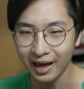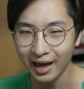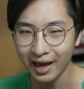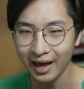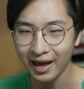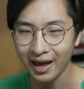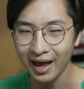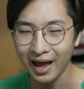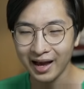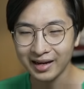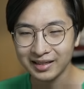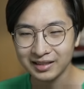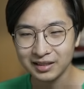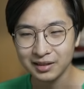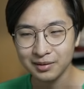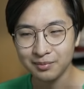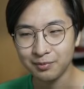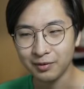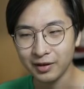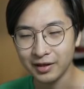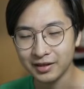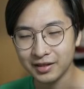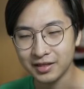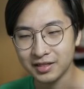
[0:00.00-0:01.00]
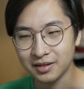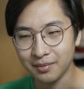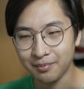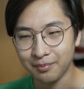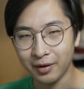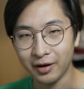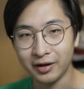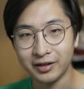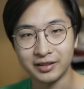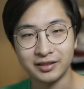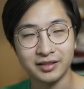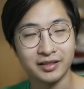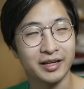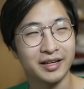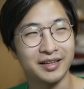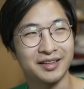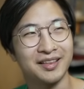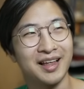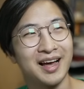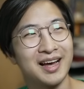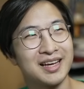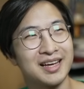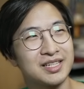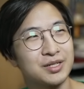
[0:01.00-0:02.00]
I actually played this a bunch
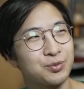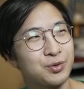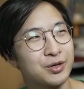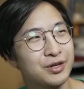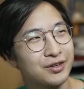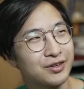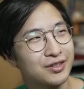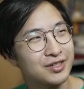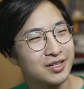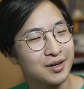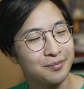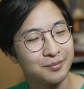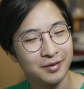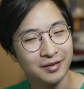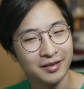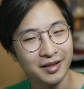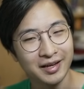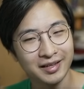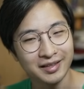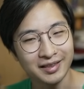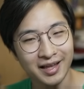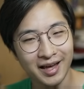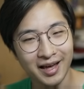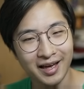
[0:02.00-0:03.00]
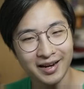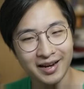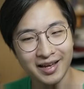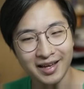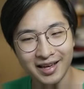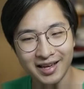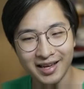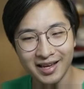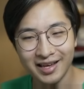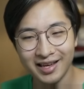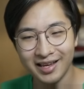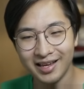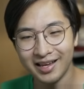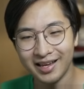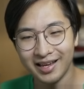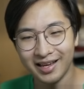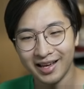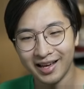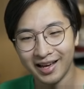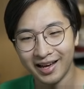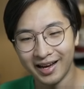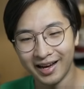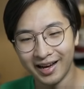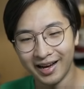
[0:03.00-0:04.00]
like last week or something like that.
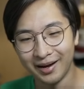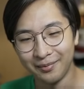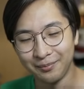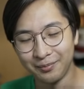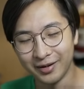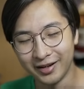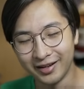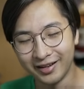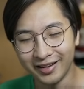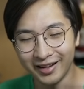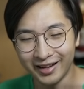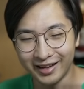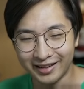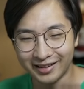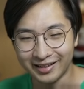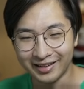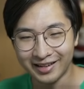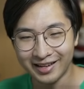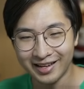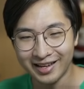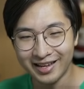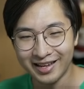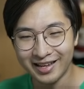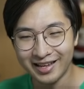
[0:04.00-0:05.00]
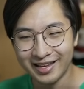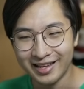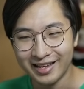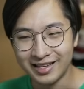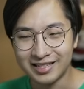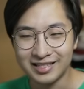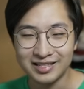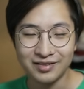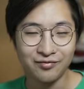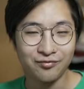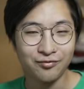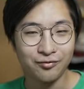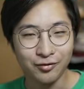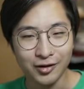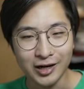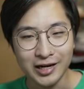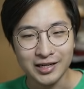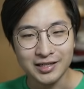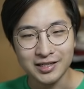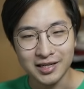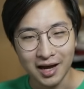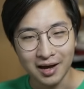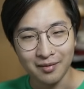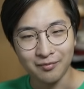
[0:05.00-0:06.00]
But like, it's
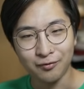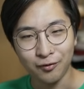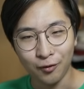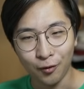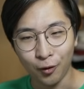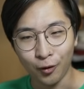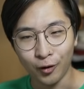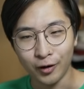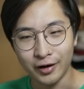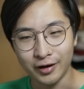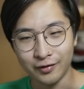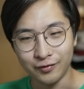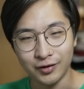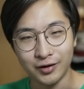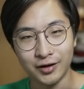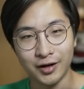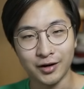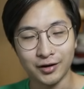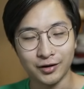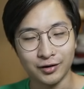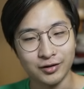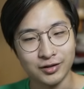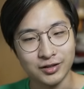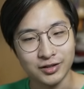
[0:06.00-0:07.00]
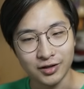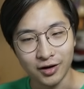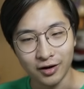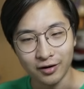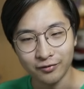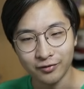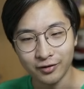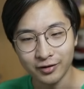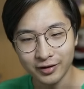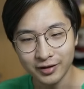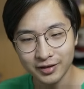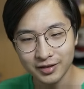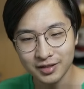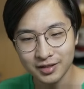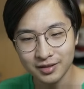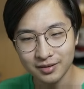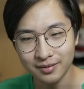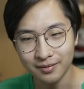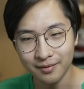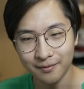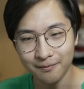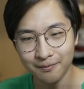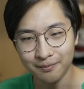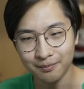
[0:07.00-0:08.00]
free top 4 if you get a good start for this.
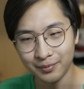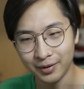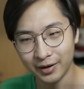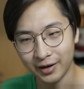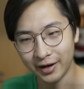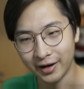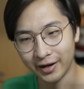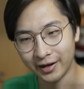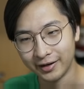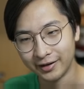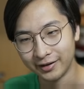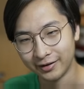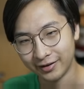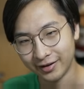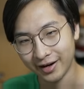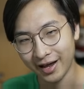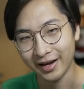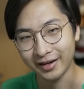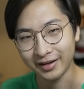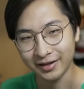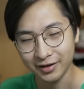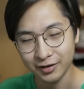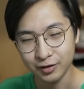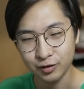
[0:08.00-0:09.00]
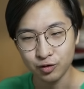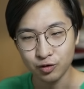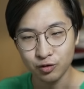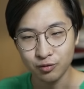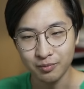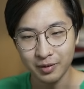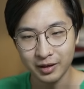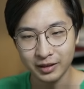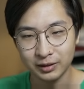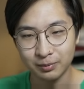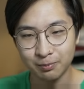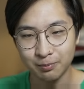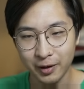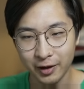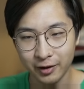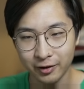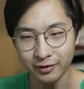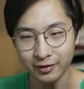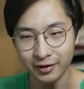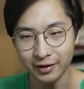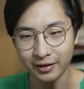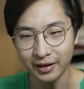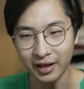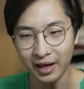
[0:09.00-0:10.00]
But you're not going to do much
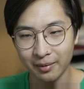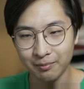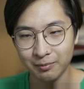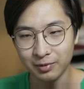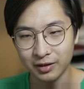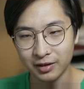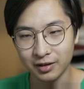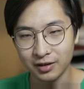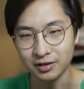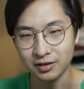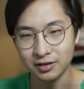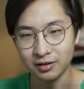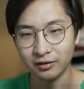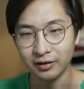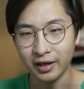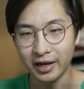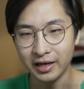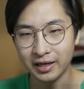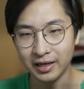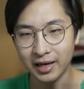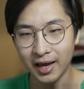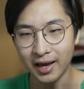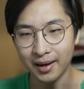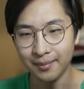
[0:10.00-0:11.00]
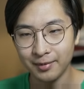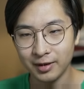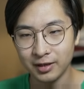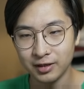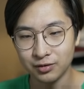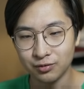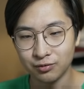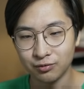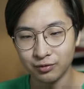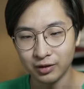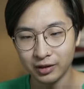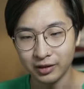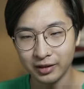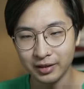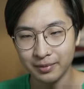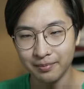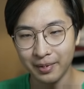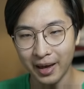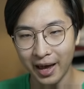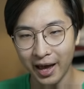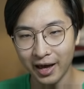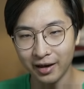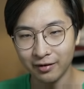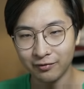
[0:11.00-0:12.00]
better than that because the late game is really
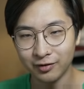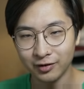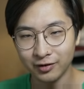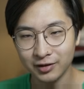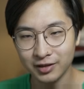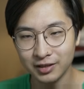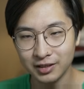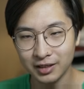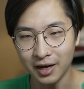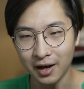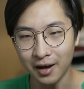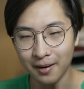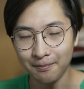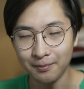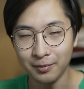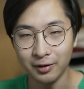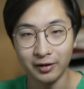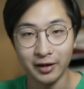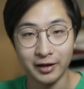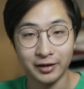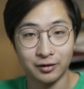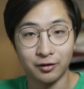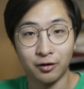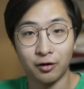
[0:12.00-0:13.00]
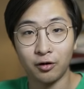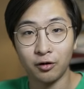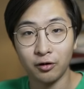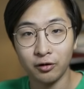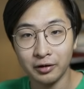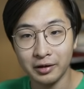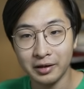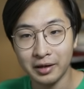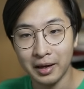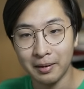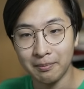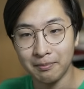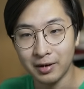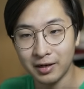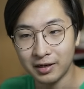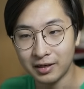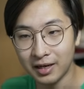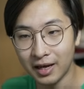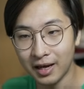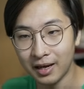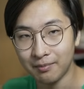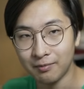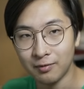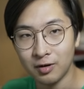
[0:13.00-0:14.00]
bad for this comp. But like your early and mid
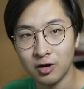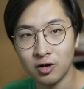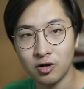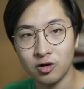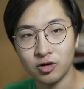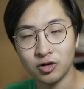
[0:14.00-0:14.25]
game,